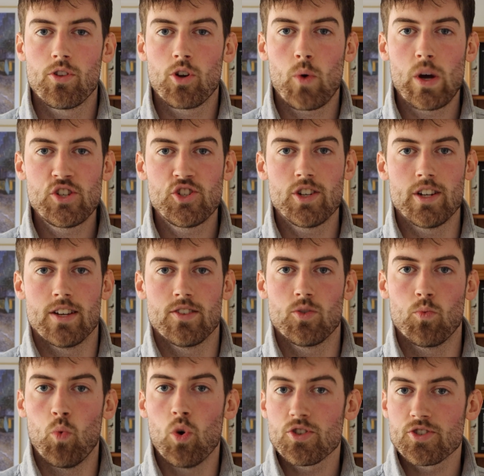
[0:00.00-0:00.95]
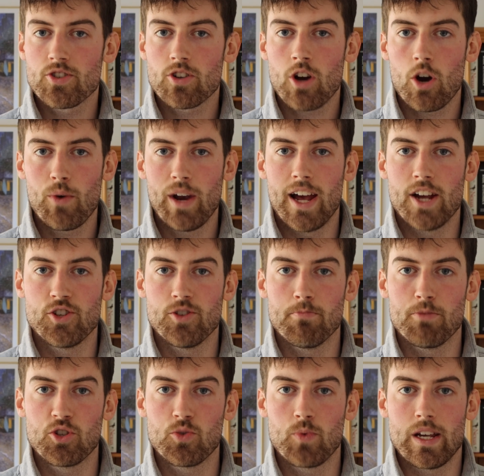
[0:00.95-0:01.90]
the question is, what's the correlation
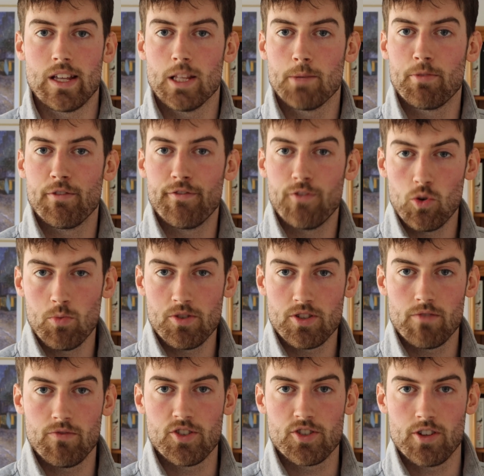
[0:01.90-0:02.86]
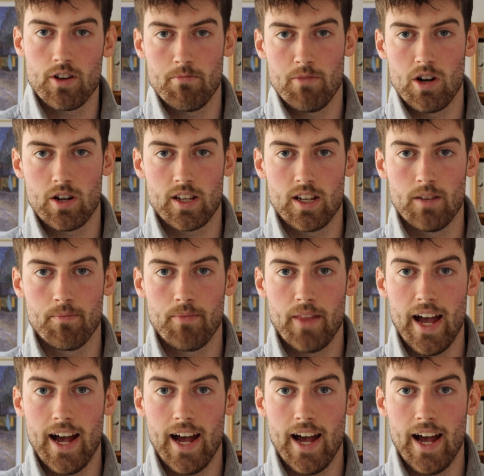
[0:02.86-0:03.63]
between the performance of the stock market